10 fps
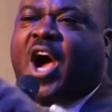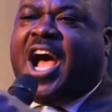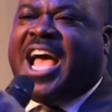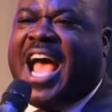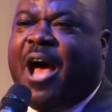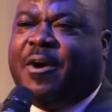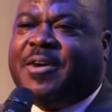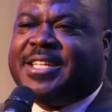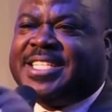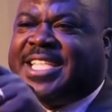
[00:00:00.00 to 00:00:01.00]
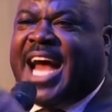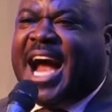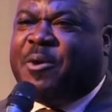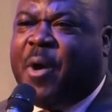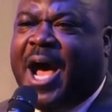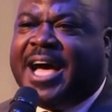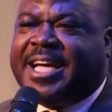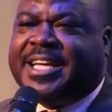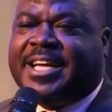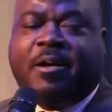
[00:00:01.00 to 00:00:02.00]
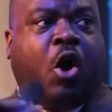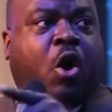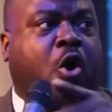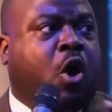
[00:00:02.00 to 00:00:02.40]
to 22, you make money, you lose